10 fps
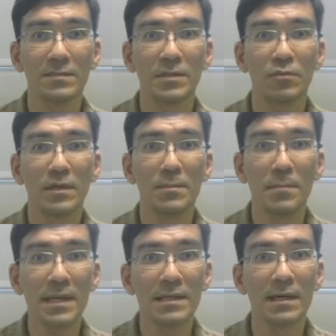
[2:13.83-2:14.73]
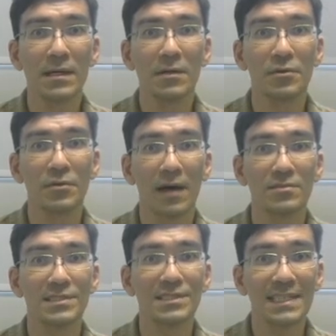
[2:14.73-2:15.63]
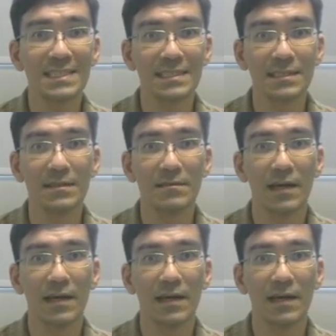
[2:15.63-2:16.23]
between mid-2016,